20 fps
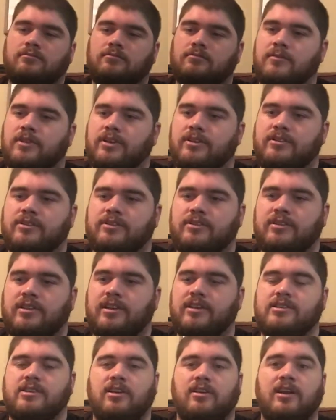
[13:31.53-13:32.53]
There's
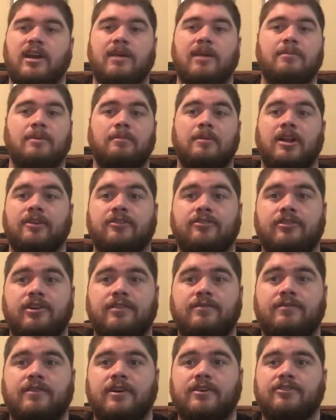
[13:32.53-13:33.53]
things called hyperbolic
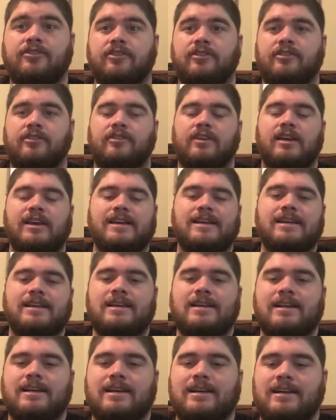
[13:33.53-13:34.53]
trig functions
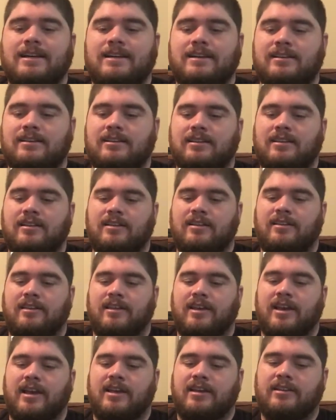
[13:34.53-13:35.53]

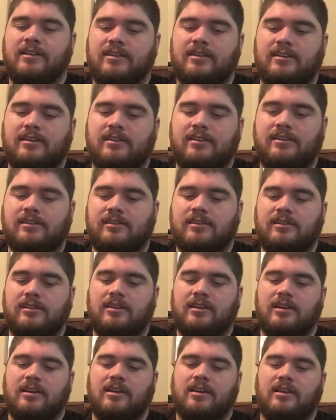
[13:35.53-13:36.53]
that
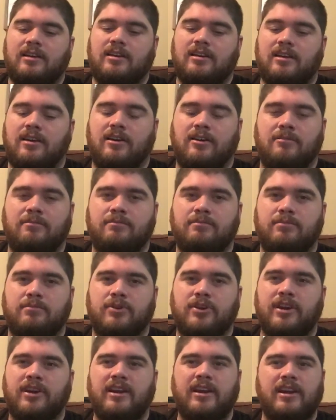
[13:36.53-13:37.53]
are
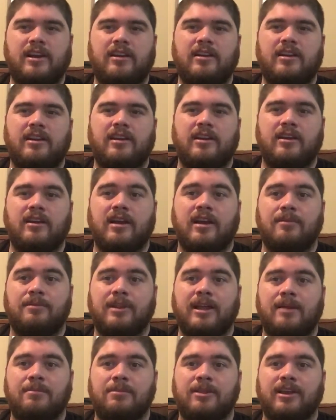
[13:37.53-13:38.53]
pretty neat in a
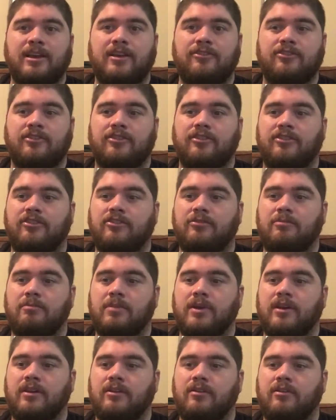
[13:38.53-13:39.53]
couple applications,
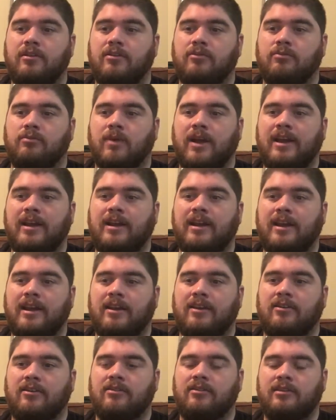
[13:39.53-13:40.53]
but right
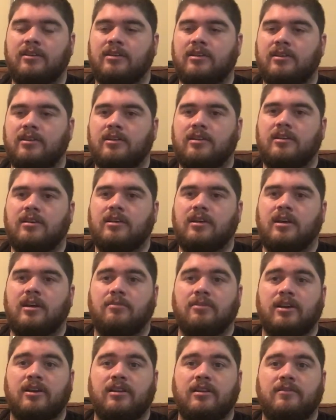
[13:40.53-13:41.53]
now
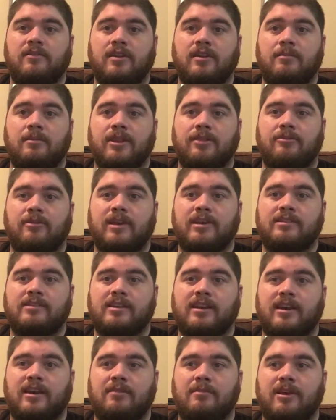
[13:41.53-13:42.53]
we're going to leave that by the
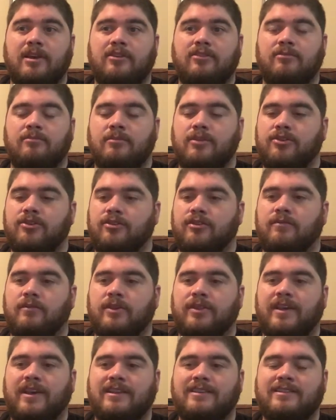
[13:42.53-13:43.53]
wayside because most of
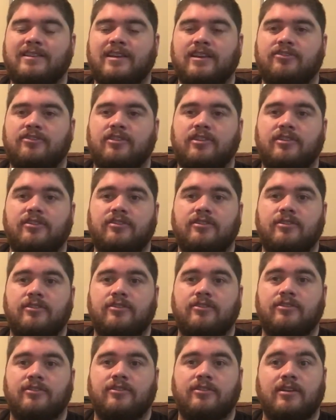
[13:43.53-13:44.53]
what that section is
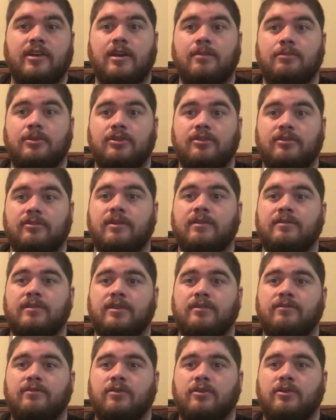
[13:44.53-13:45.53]
just a couple
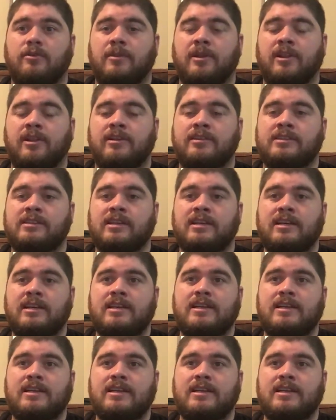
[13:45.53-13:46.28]
derivative formulas.